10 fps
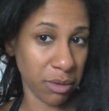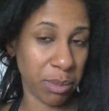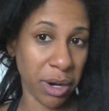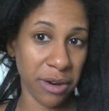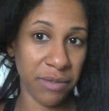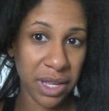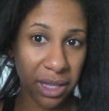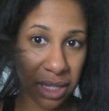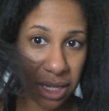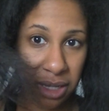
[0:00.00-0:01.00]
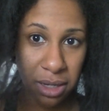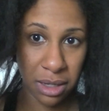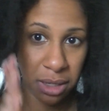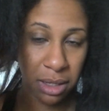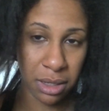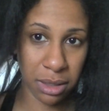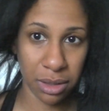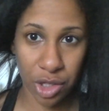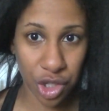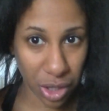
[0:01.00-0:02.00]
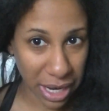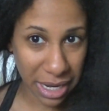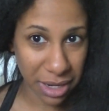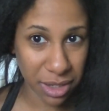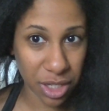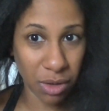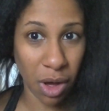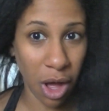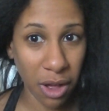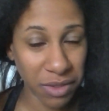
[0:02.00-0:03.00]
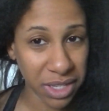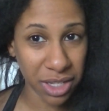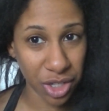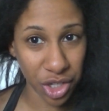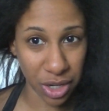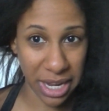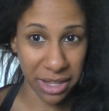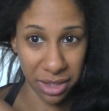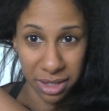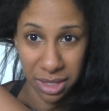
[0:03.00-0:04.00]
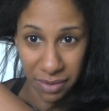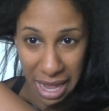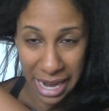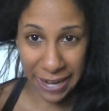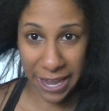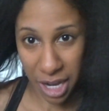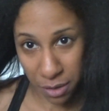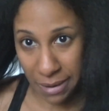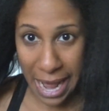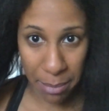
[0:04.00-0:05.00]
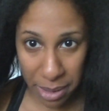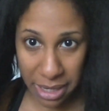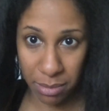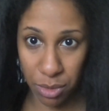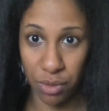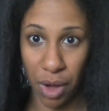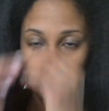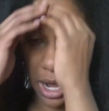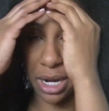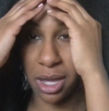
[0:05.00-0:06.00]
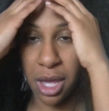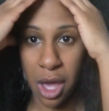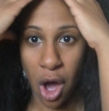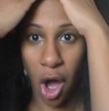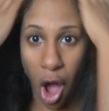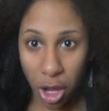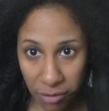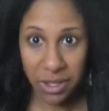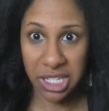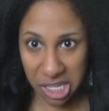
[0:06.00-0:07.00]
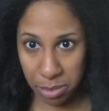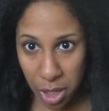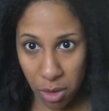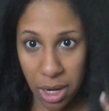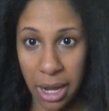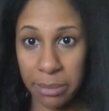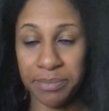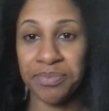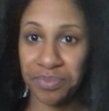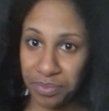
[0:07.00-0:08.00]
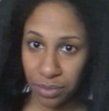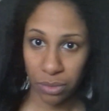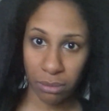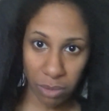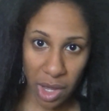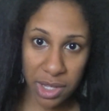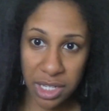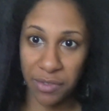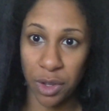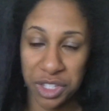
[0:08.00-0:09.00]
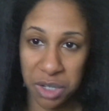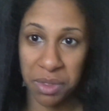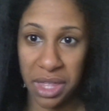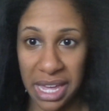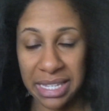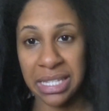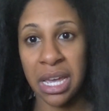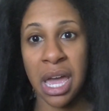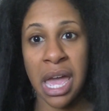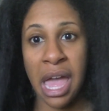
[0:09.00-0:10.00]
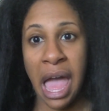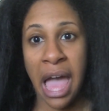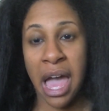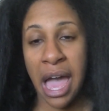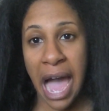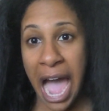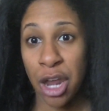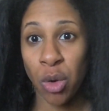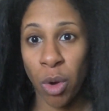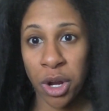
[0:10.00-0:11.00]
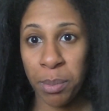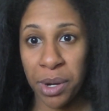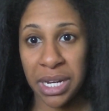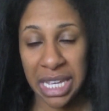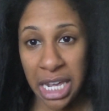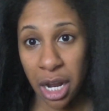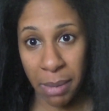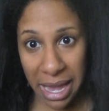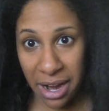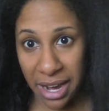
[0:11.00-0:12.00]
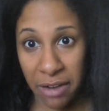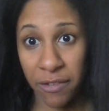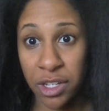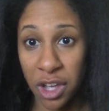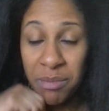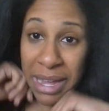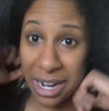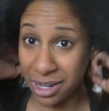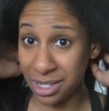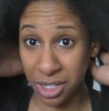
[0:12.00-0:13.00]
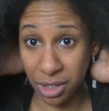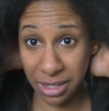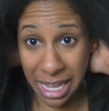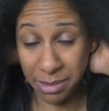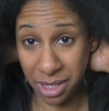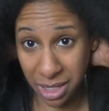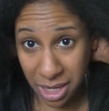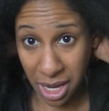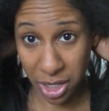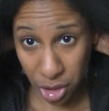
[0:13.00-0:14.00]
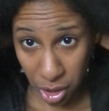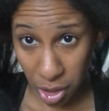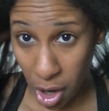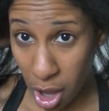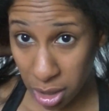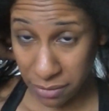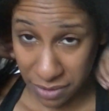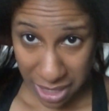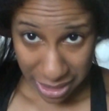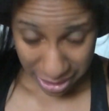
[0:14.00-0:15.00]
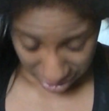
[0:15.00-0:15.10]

perfectly straight. So all this is straight and looks fine. I could wrap it and move on. All of this has blown up. Difficulty with this, I don't want to put heat on my hair again. First off, my hair is still damp to the touch, and all of this,